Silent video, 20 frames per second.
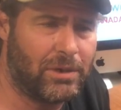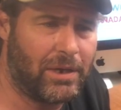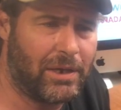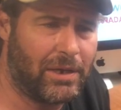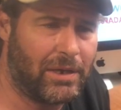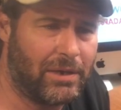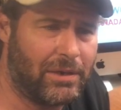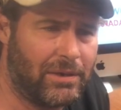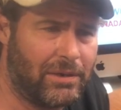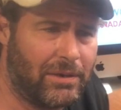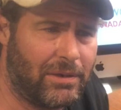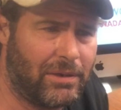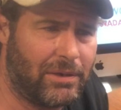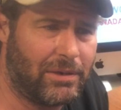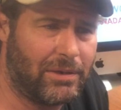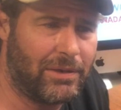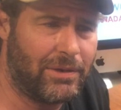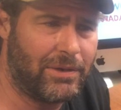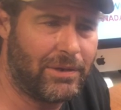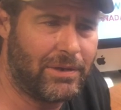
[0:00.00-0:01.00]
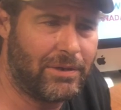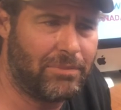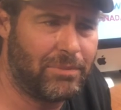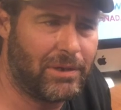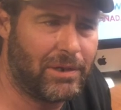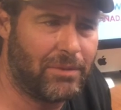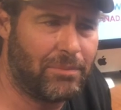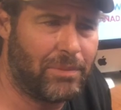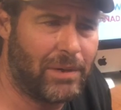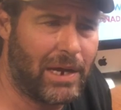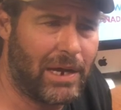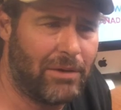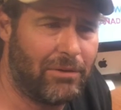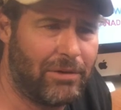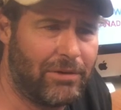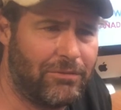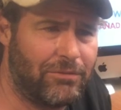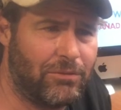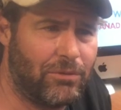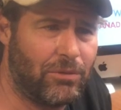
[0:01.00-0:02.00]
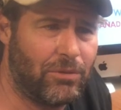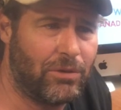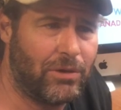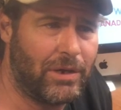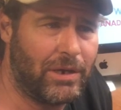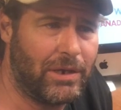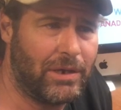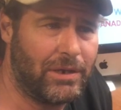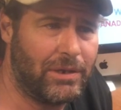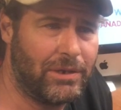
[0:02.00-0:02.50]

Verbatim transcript: and he had been a pirate for a